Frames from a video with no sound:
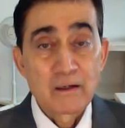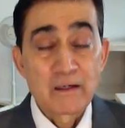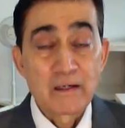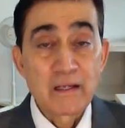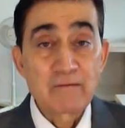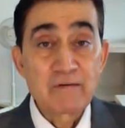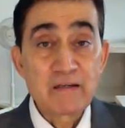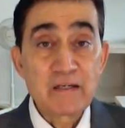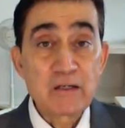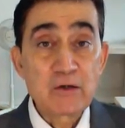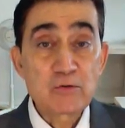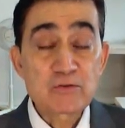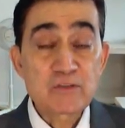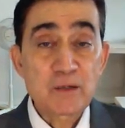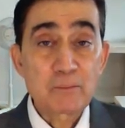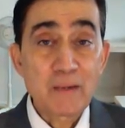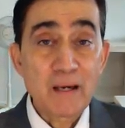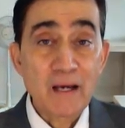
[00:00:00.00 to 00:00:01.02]
Navy
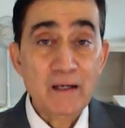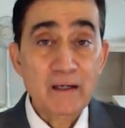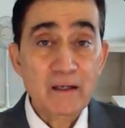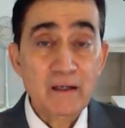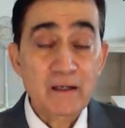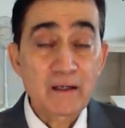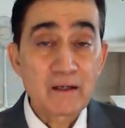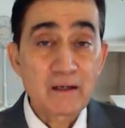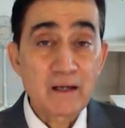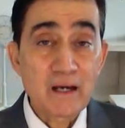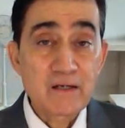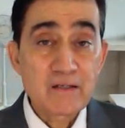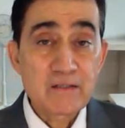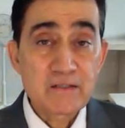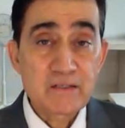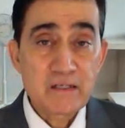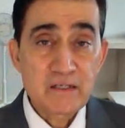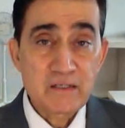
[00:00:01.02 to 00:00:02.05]
News and back in
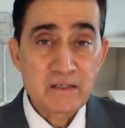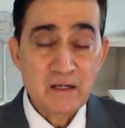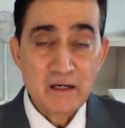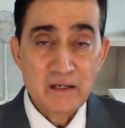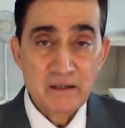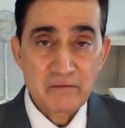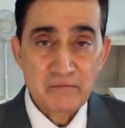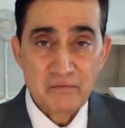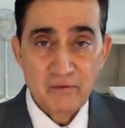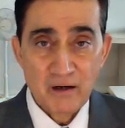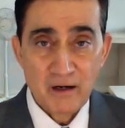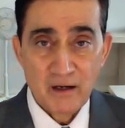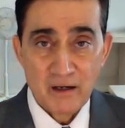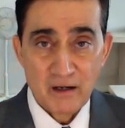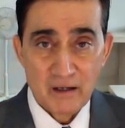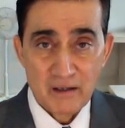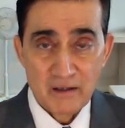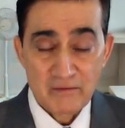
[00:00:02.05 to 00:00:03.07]

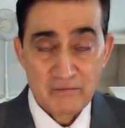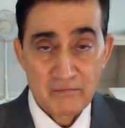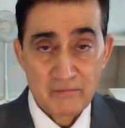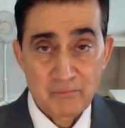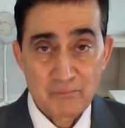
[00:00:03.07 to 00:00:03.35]
1995